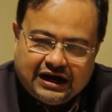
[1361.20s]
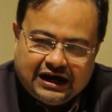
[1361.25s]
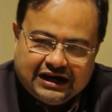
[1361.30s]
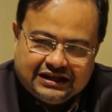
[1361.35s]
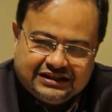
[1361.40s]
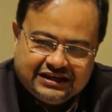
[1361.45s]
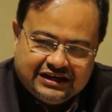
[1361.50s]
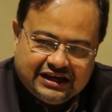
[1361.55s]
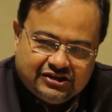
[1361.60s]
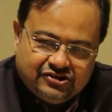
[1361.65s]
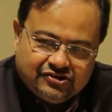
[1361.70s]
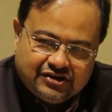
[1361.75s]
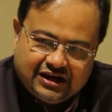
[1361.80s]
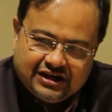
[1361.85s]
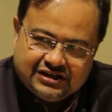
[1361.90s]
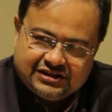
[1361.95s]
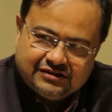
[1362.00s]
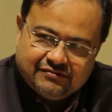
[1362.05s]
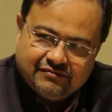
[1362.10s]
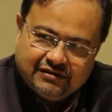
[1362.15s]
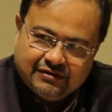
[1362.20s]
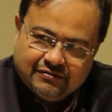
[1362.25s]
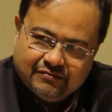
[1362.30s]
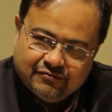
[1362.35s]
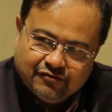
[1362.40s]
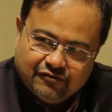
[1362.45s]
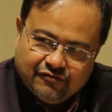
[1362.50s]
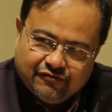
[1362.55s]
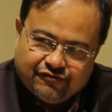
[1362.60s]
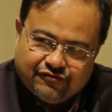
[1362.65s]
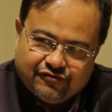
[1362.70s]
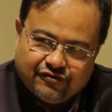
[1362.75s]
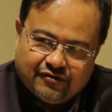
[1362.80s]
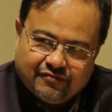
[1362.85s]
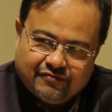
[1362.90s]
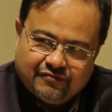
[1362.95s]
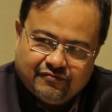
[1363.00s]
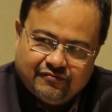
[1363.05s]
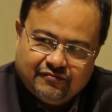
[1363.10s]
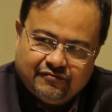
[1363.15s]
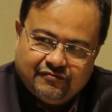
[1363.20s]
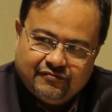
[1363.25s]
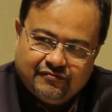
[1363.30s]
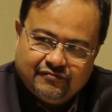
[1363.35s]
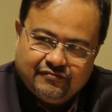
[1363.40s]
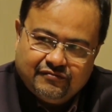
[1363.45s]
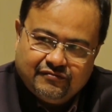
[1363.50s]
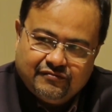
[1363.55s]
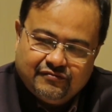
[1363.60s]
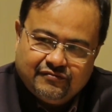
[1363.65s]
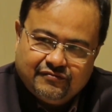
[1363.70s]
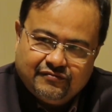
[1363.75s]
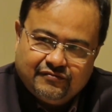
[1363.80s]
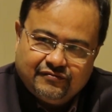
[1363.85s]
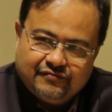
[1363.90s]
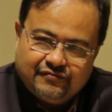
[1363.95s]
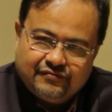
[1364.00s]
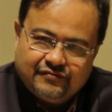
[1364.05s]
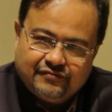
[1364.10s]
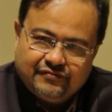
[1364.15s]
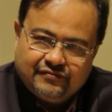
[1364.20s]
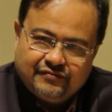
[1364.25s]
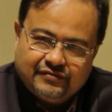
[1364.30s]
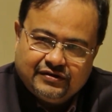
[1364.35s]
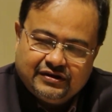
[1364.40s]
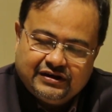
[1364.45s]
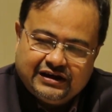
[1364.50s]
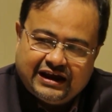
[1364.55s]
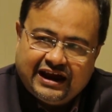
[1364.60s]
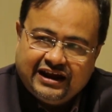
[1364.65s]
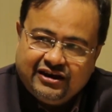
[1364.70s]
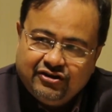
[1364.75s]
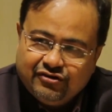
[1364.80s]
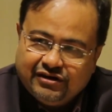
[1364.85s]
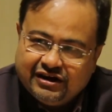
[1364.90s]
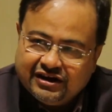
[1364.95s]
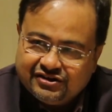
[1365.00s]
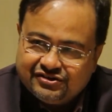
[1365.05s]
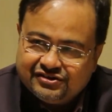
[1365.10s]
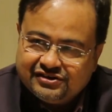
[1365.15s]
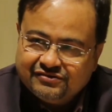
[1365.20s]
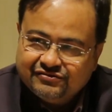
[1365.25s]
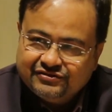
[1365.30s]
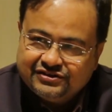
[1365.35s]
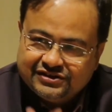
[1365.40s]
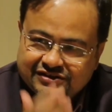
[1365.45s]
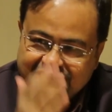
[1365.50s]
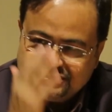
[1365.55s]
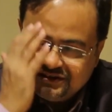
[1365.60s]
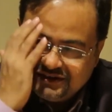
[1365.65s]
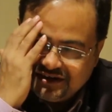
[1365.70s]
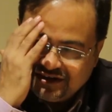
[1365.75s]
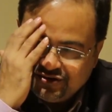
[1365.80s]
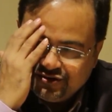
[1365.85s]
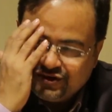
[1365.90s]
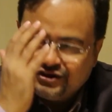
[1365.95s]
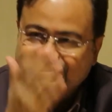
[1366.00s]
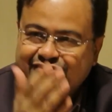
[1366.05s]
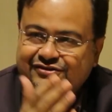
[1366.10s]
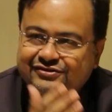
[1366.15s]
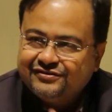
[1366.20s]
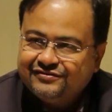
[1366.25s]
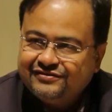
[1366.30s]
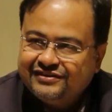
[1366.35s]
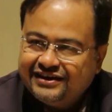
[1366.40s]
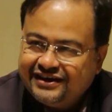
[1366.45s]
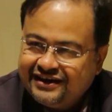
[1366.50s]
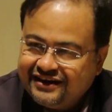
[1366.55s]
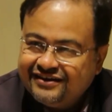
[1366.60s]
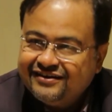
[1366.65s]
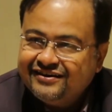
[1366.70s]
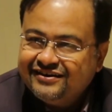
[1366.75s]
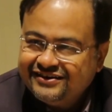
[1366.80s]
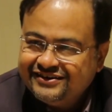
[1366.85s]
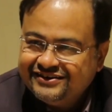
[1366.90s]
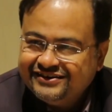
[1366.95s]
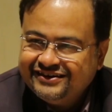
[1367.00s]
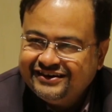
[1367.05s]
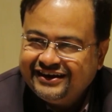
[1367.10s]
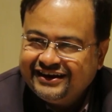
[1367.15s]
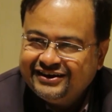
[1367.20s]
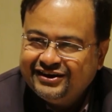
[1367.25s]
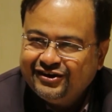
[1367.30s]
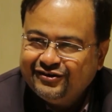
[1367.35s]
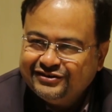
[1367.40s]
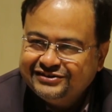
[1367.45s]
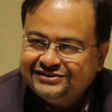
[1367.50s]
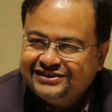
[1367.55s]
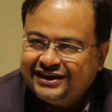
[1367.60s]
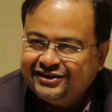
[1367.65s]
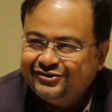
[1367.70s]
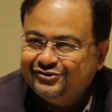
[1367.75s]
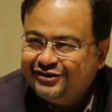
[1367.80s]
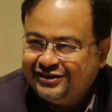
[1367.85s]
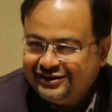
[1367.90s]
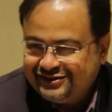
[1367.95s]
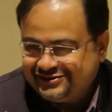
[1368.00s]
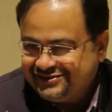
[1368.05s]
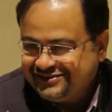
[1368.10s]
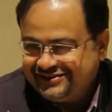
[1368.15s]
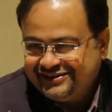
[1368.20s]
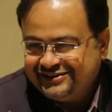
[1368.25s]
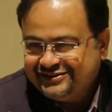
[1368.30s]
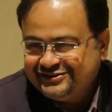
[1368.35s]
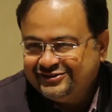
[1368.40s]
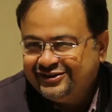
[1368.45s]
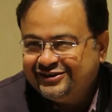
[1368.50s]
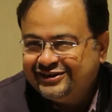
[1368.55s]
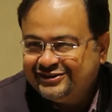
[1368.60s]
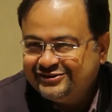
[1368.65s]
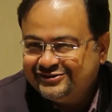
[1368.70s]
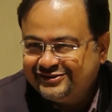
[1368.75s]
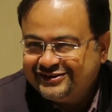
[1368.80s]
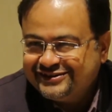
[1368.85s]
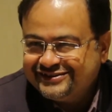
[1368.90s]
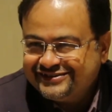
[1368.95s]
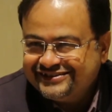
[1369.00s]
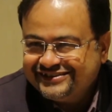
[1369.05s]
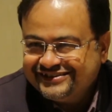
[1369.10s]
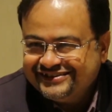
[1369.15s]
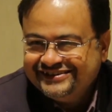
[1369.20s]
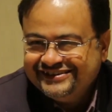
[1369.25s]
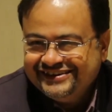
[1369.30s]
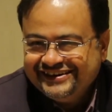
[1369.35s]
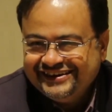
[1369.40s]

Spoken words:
I think education will move from education, which is education of the head. Right now it is education, it is not education.